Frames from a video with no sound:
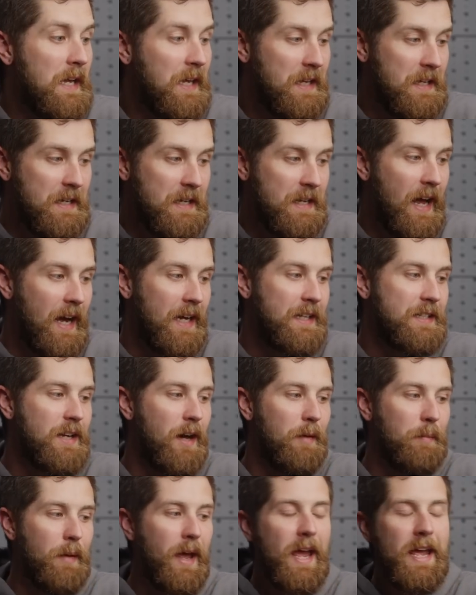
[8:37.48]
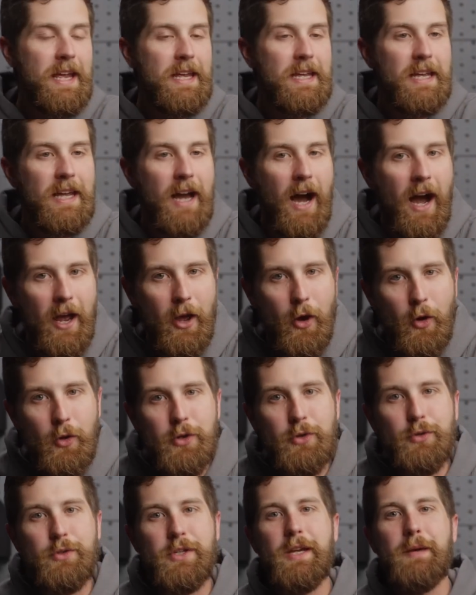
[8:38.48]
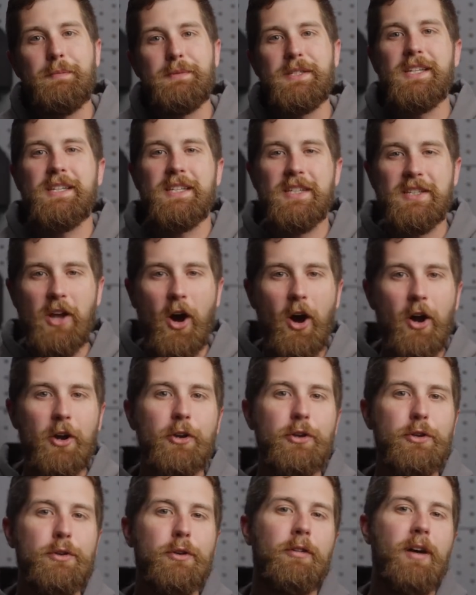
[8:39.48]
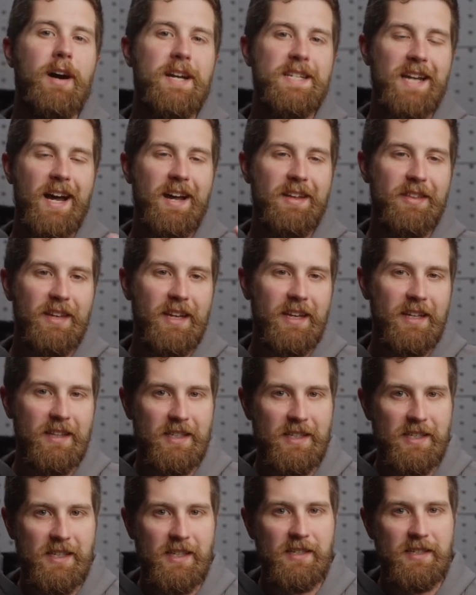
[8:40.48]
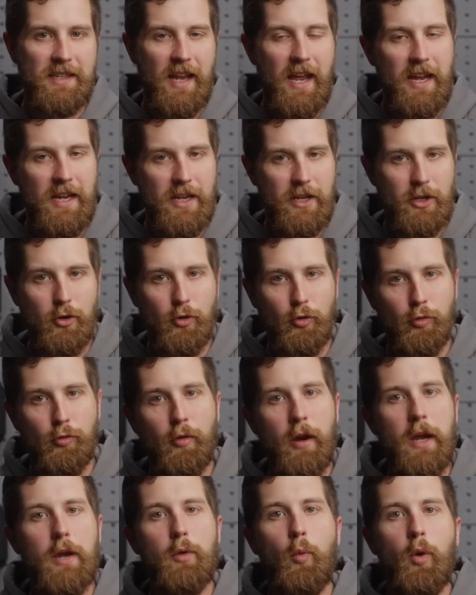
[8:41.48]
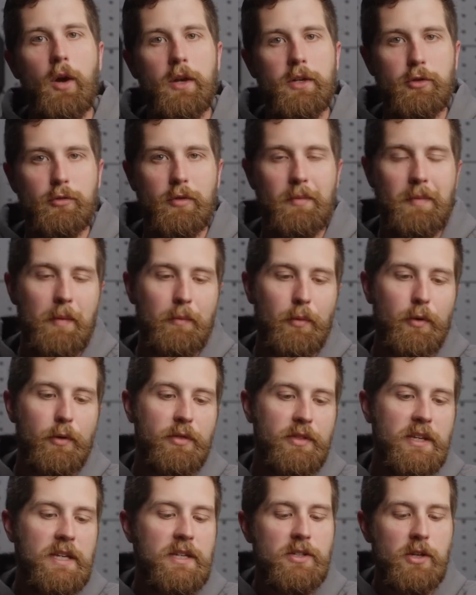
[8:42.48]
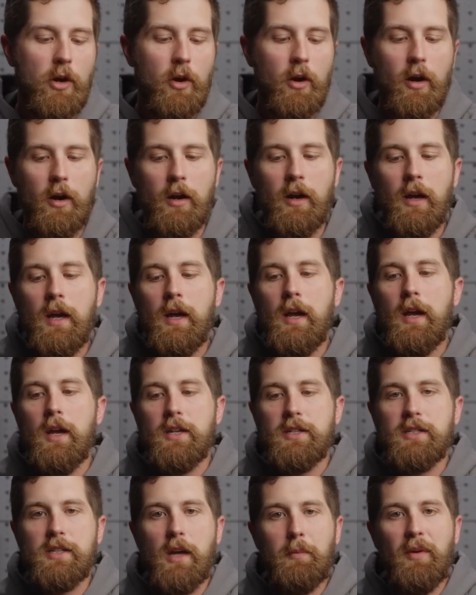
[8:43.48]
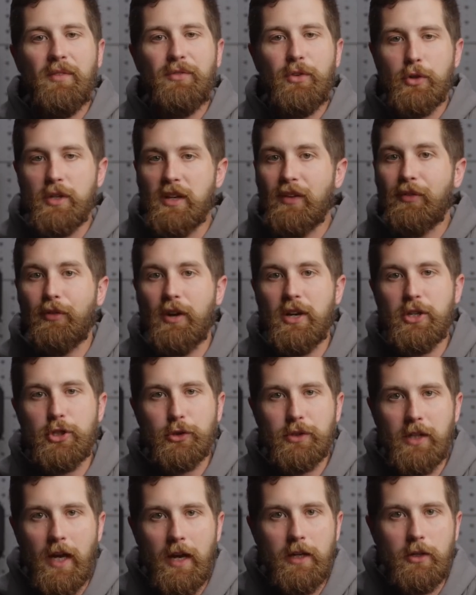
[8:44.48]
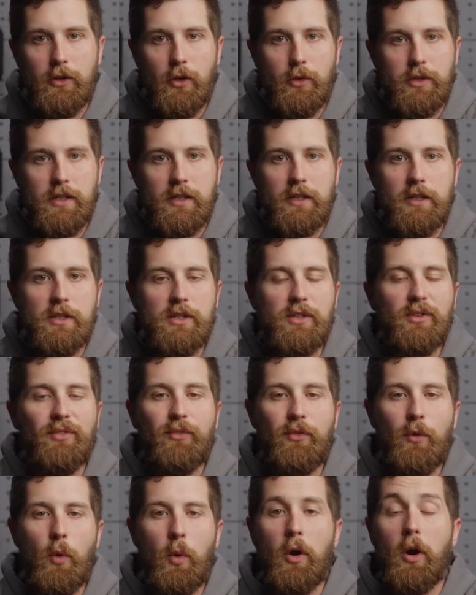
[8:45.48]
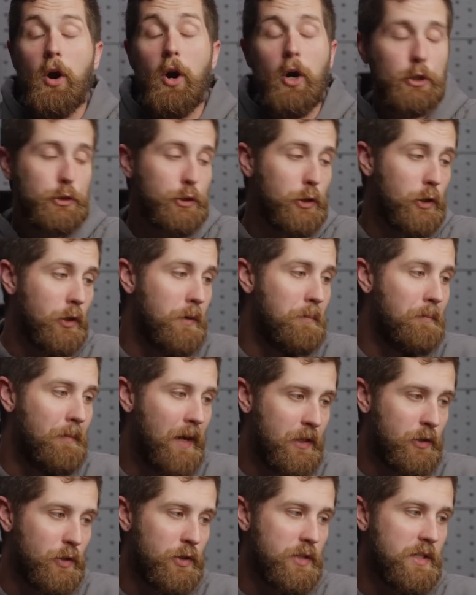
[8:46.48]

Next up, A E I O U tips. This is underutilized. I think this is a great one to remember. These are some of your differential diagnoses for altered mental